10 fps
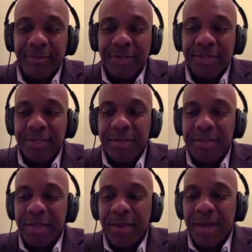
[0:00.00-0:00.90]
Well,
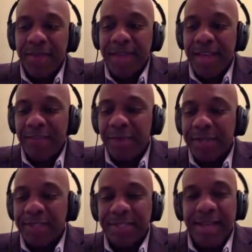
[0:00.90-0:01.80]
Jimmy, they would have to have
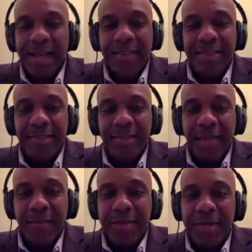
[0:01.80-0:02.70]
money to tithe, and so
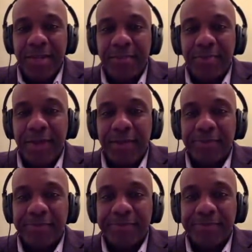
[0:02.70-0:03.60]
that would be another problem.